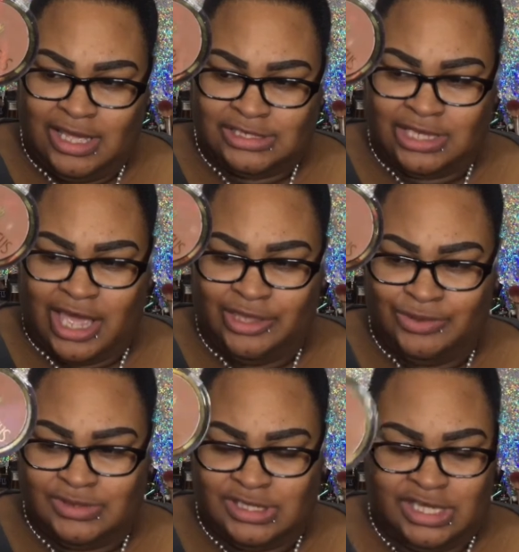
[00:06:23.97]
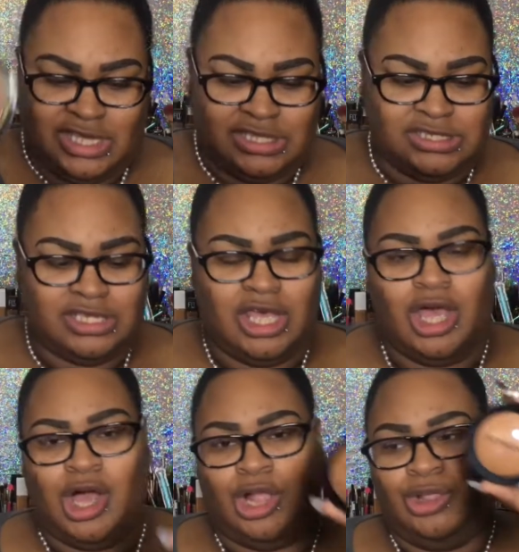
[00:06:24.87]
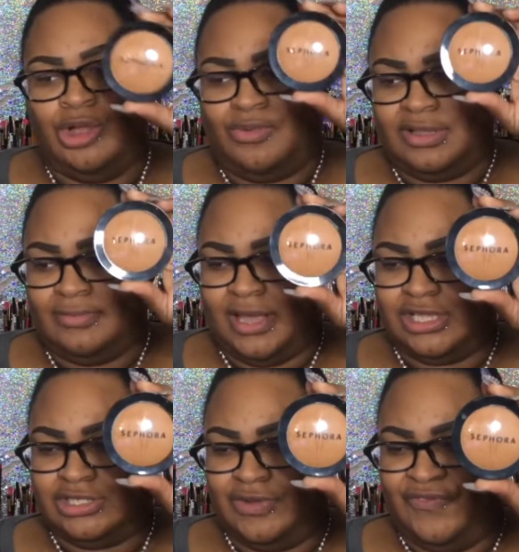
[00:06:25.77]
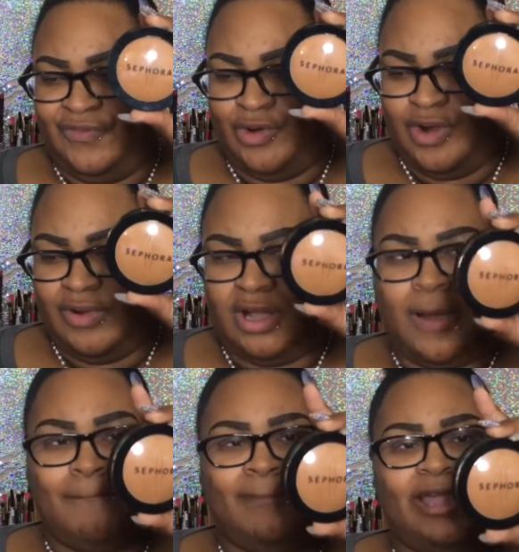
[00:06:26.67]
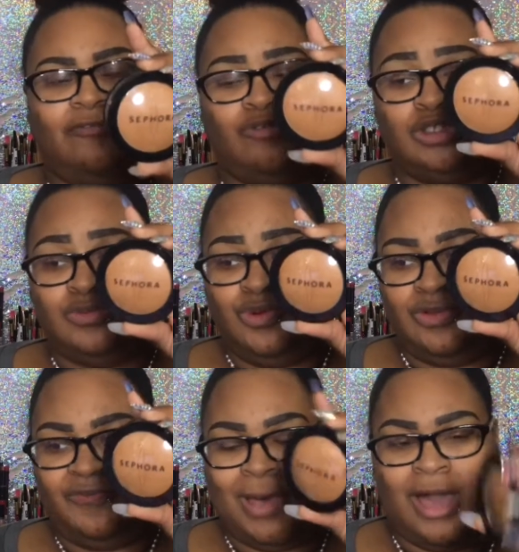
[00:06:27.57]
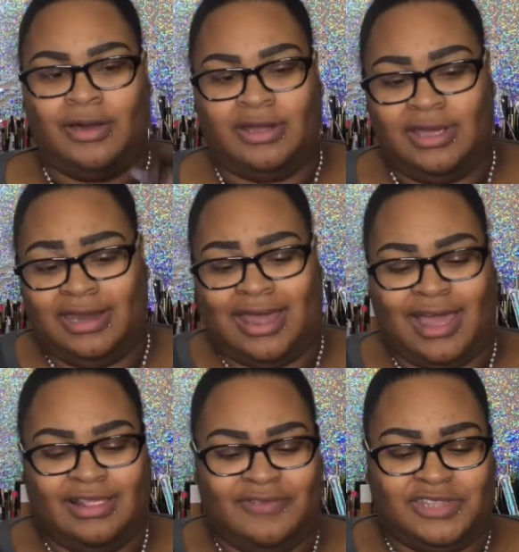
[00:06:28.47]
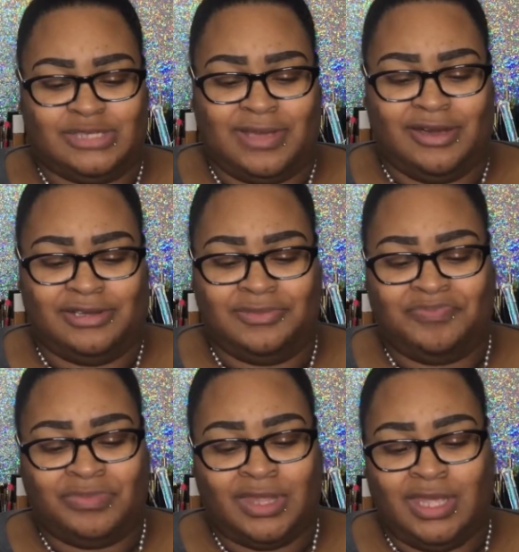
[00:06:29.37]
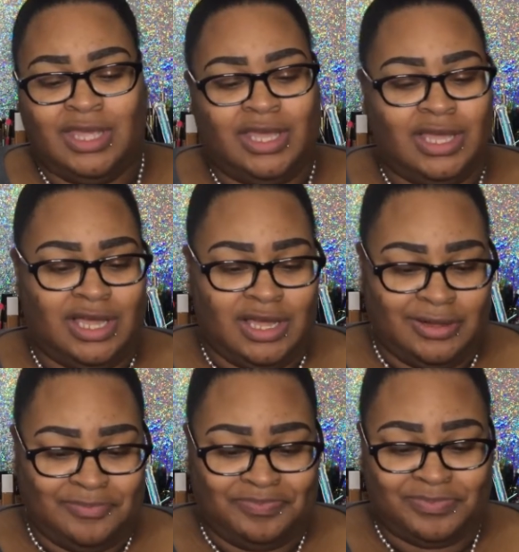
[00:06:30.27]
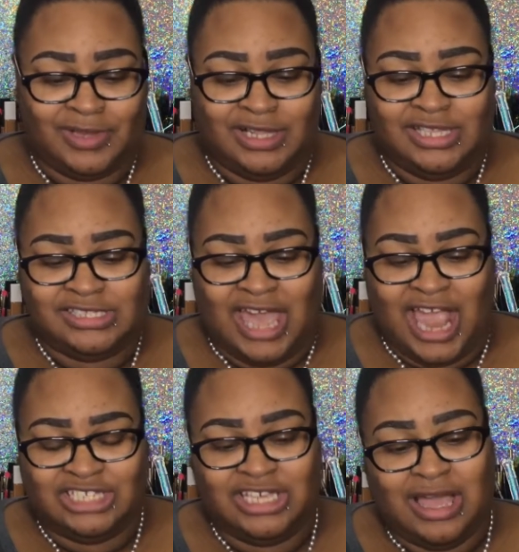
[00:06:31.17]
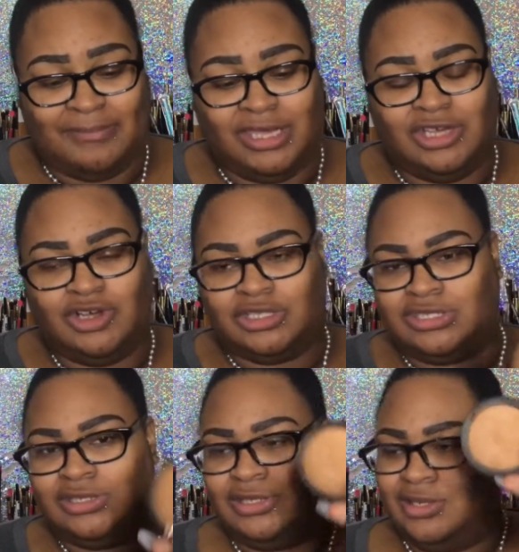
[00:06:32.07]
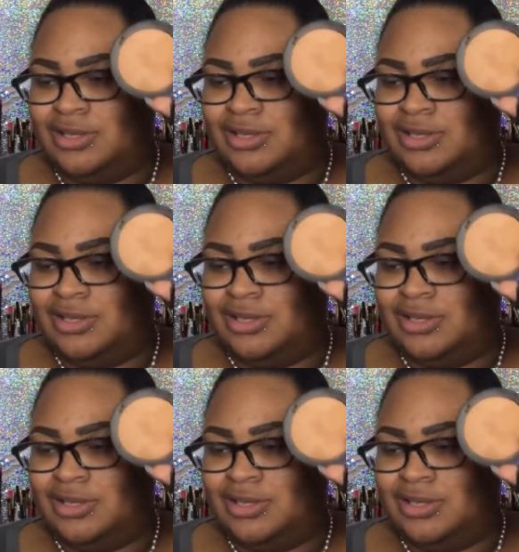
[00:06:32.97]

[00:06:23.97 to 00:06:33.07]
So I use this along with my Sephora Micro Smooth Powder, and I love this powder. Alyssa Ashley got me hooked.